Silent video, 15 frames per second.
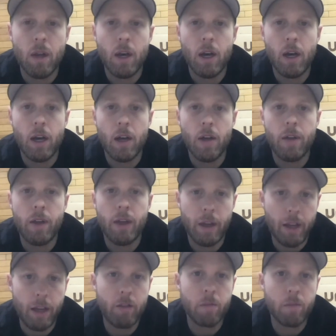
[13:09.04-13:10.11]

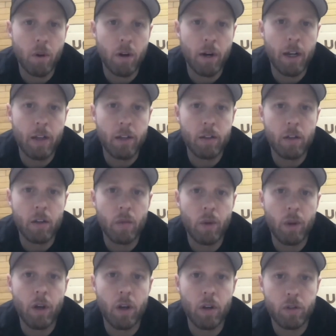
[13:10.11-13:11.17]
It is more hands-on.
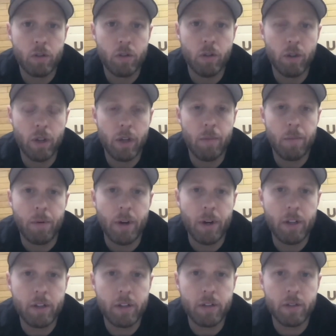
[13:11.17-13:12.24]
We also
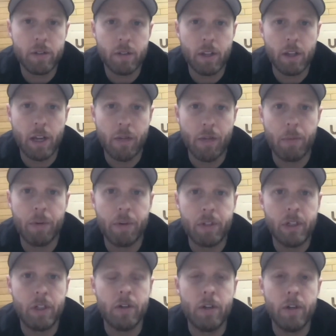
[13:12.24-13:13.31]
embrace the heavy
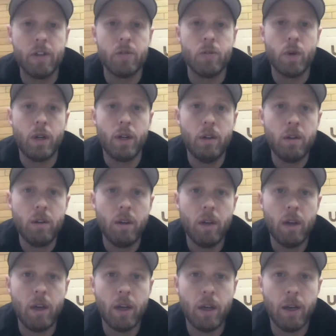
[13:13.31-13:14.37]
machinery as well.
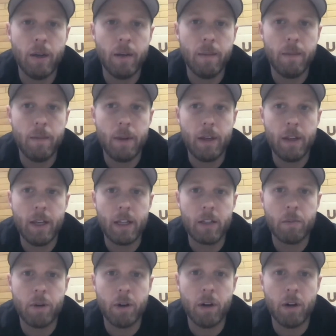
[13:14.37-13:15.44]
And
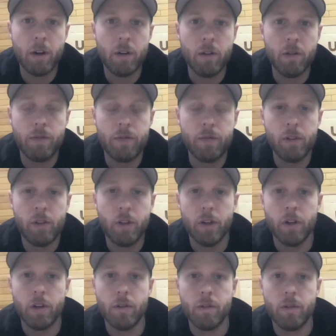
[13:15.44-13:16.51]
that's part of
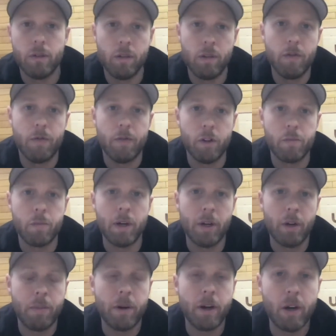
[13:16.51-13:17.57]
the first
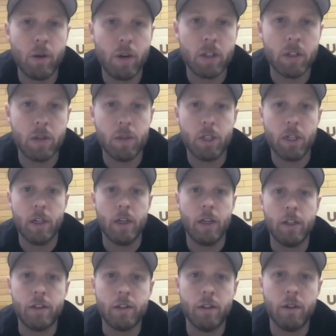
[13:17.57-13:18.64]
part of your prior question, which I
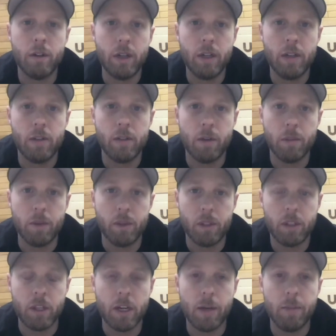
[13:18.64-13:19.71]
didn't answer, is about
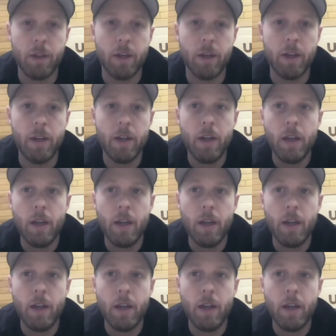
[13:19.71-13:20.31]
the timeline.